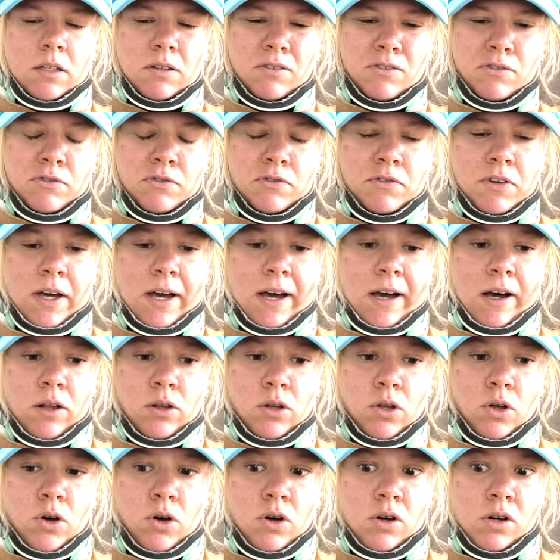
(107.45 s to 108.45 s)
of how
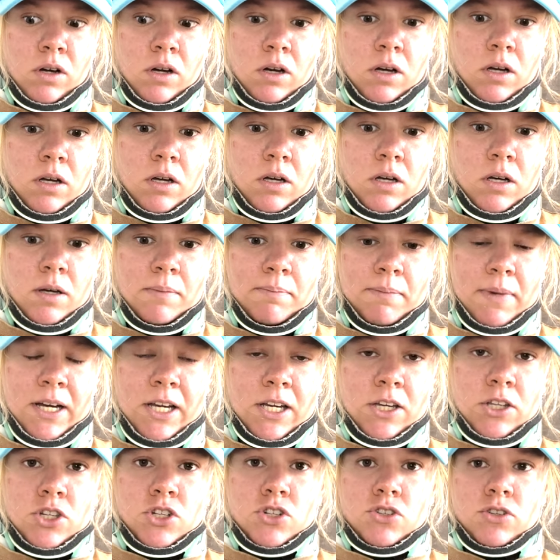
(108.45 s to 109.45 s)
long my
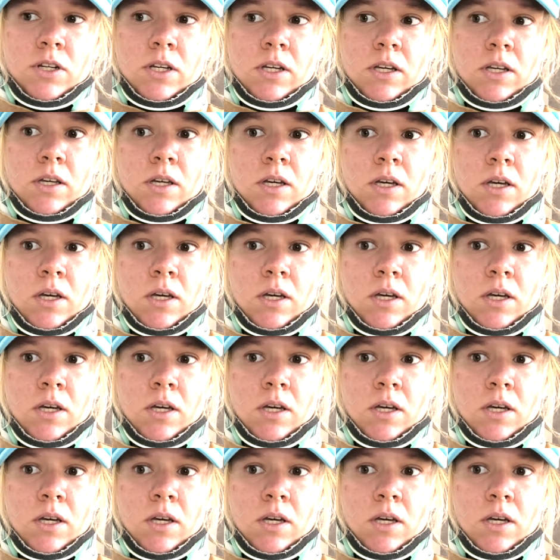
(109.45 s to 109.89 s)
injury